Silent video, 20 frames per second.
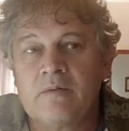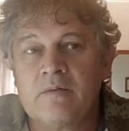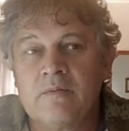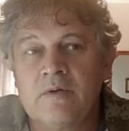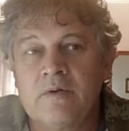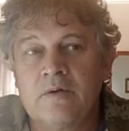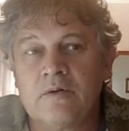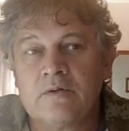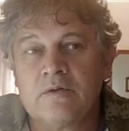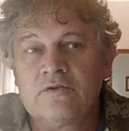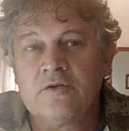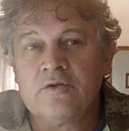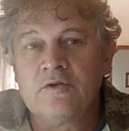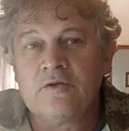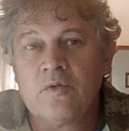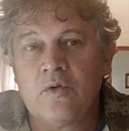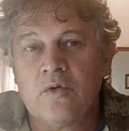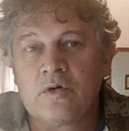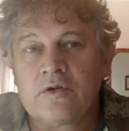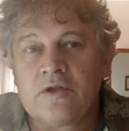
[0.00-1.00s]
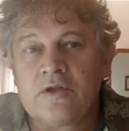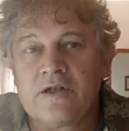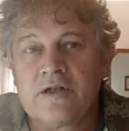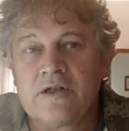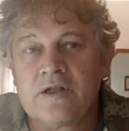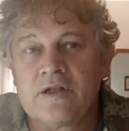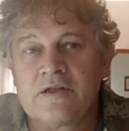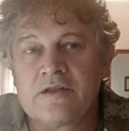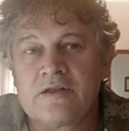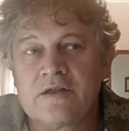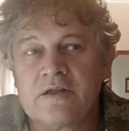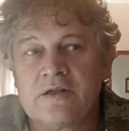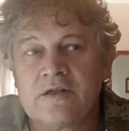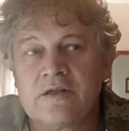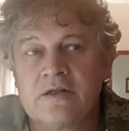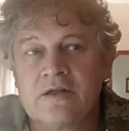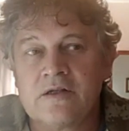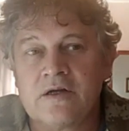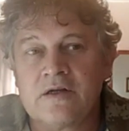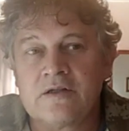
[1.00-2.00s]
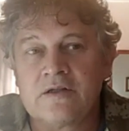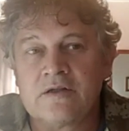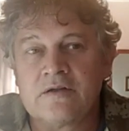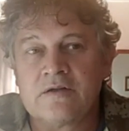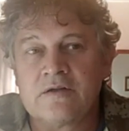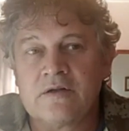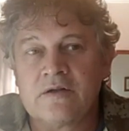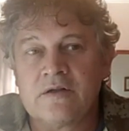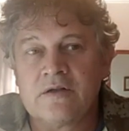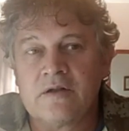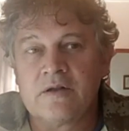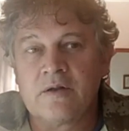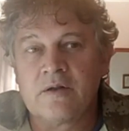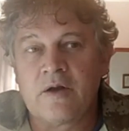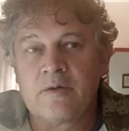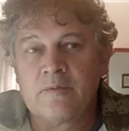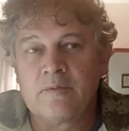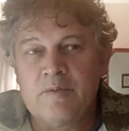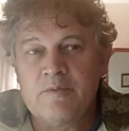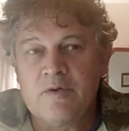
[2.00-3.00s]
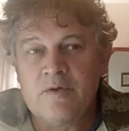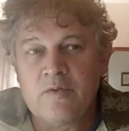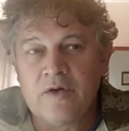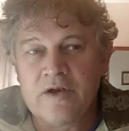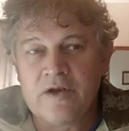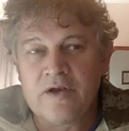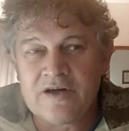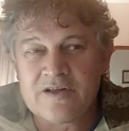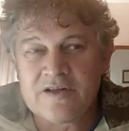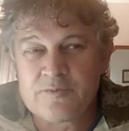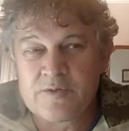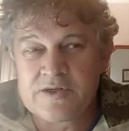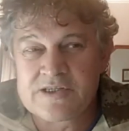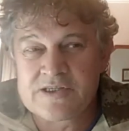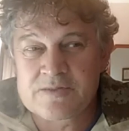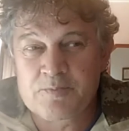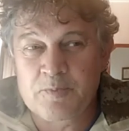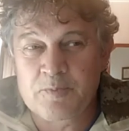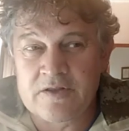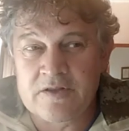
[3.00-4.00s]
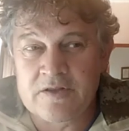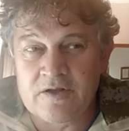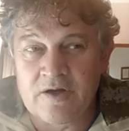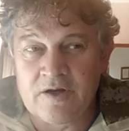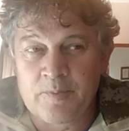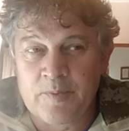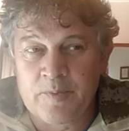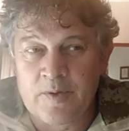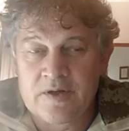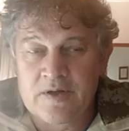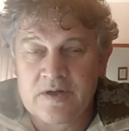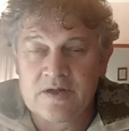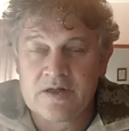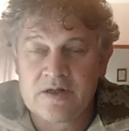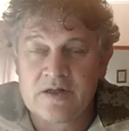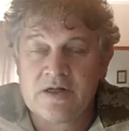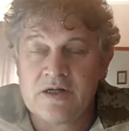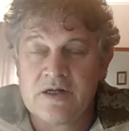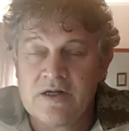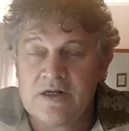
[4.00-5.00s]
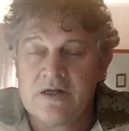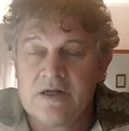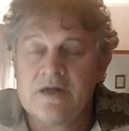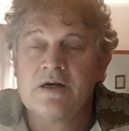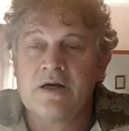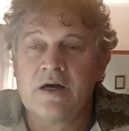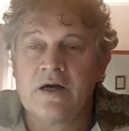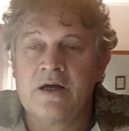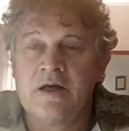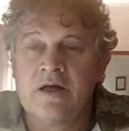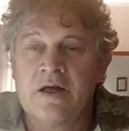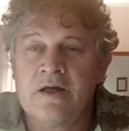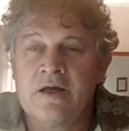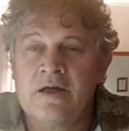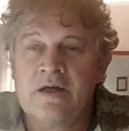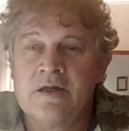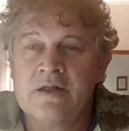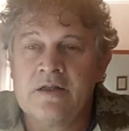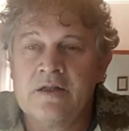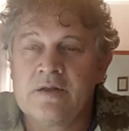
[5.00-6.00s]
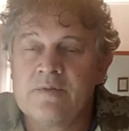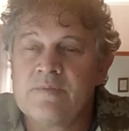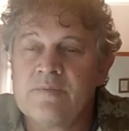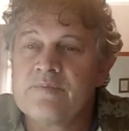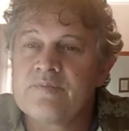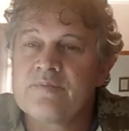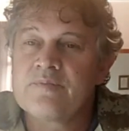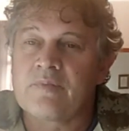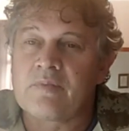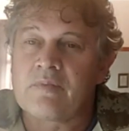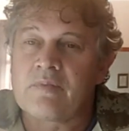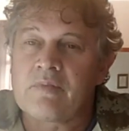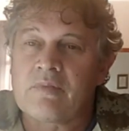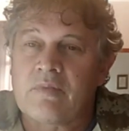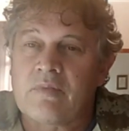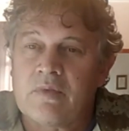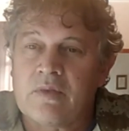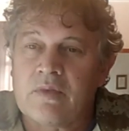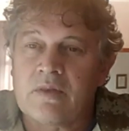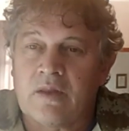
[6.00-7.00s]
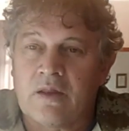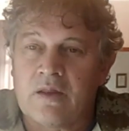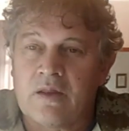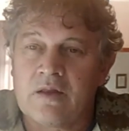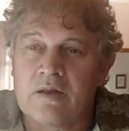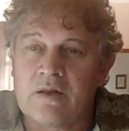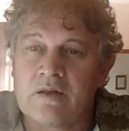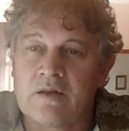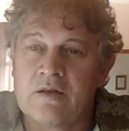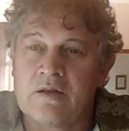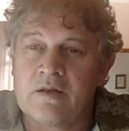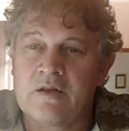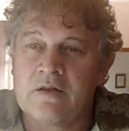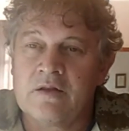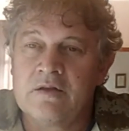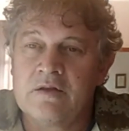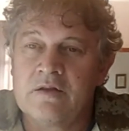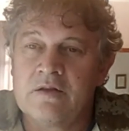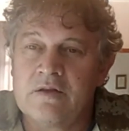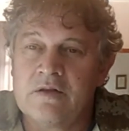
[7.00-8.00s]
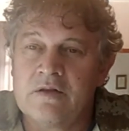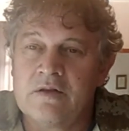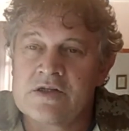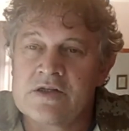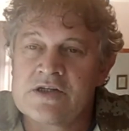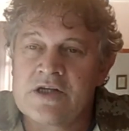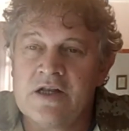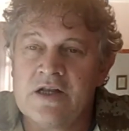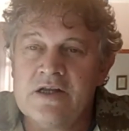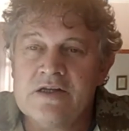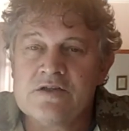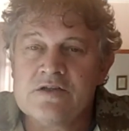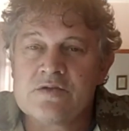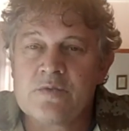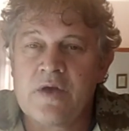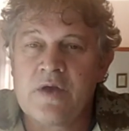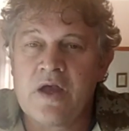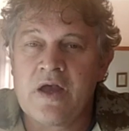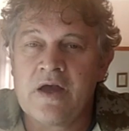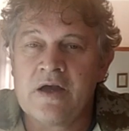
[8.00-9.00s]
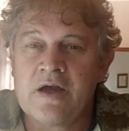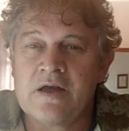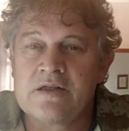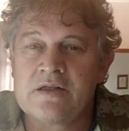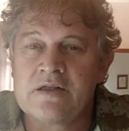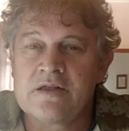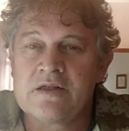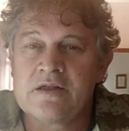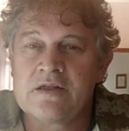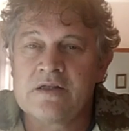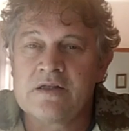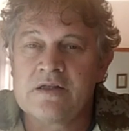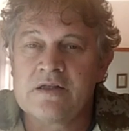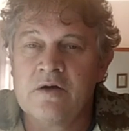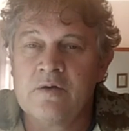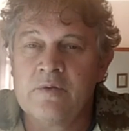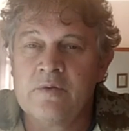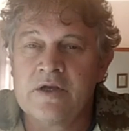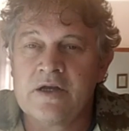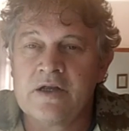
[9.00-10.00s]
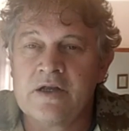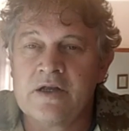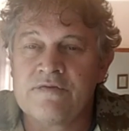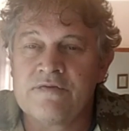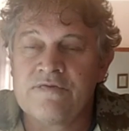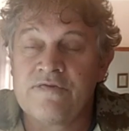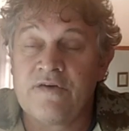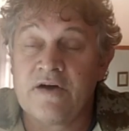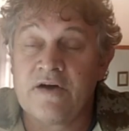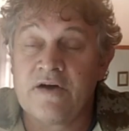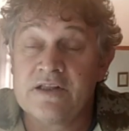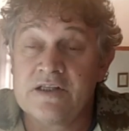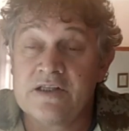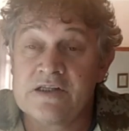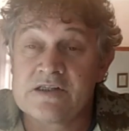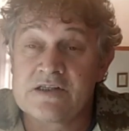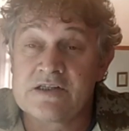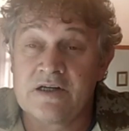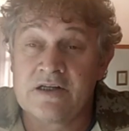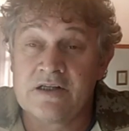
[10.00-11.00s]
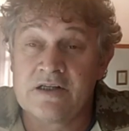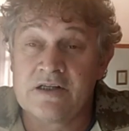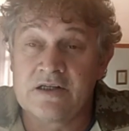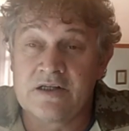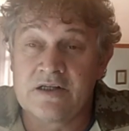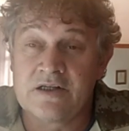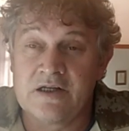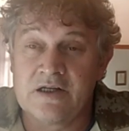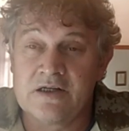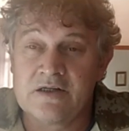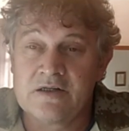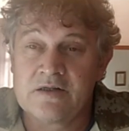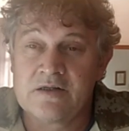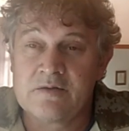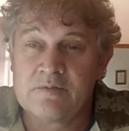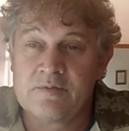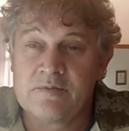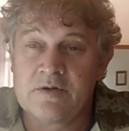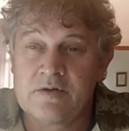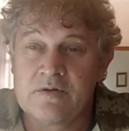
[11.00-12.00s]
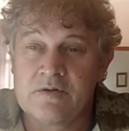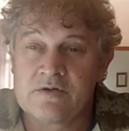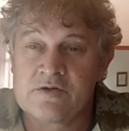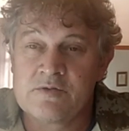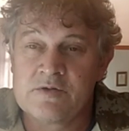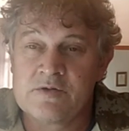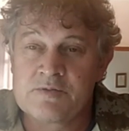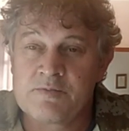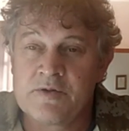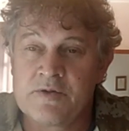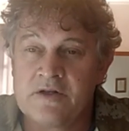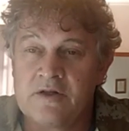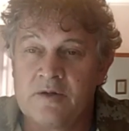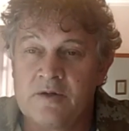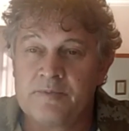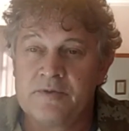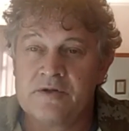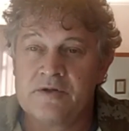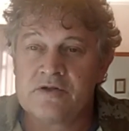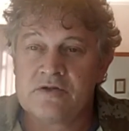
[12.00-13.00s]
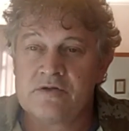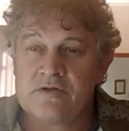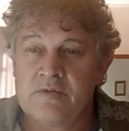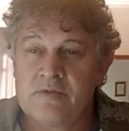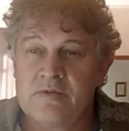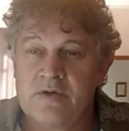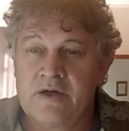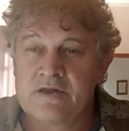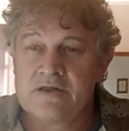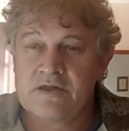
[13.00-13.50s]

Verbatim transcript: we also walked in night in the night, and, and I remember one night we split up, and the, the challenge we had is how are we going to find each other again? because we split up in two man